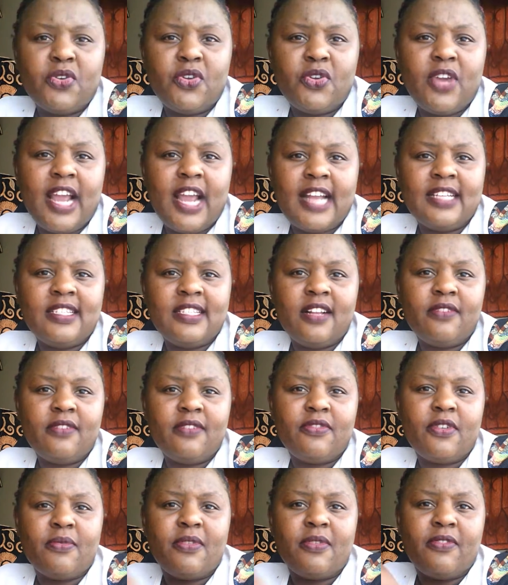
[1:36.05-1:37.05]
can tell
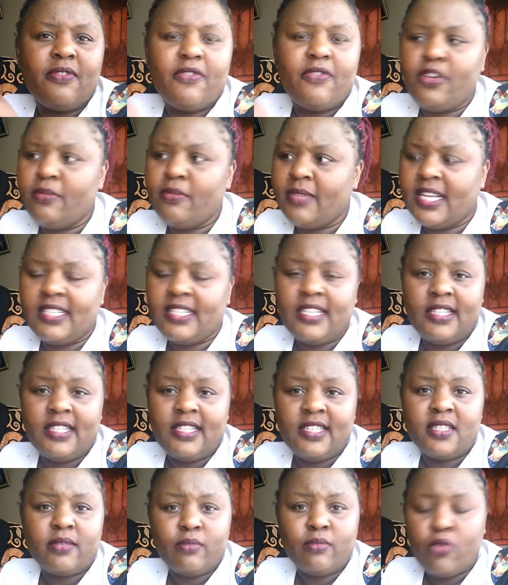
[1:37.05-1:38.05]
from the volume that it's
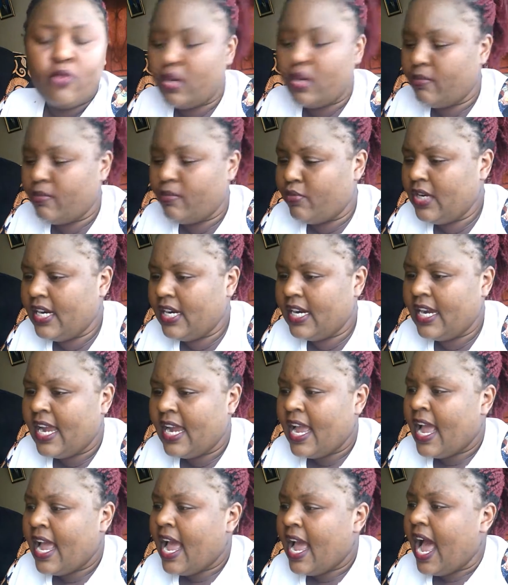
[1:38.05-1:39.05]
a small book,
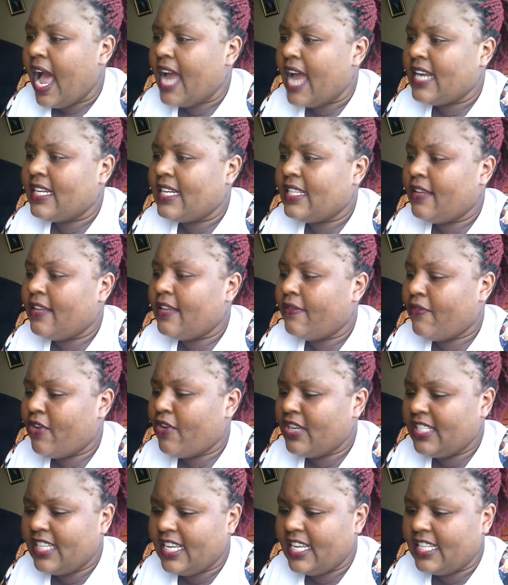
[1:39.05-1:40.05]
and the
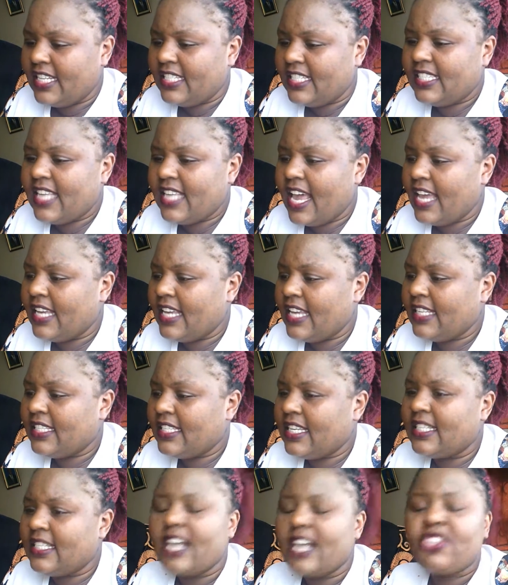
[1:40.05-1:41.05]
font in size
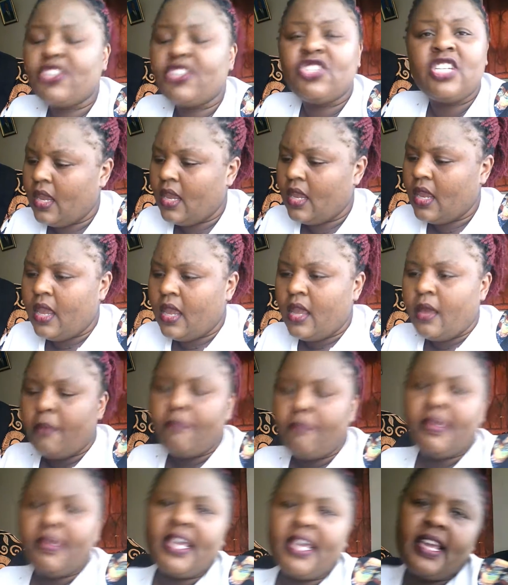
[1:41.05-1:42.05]
is actually
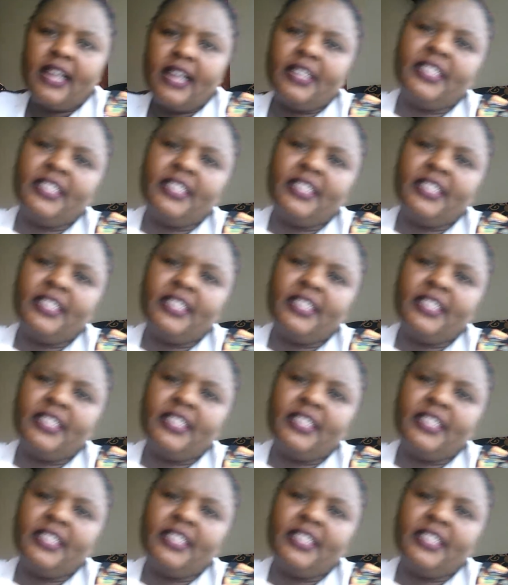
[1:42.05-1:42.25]
bigger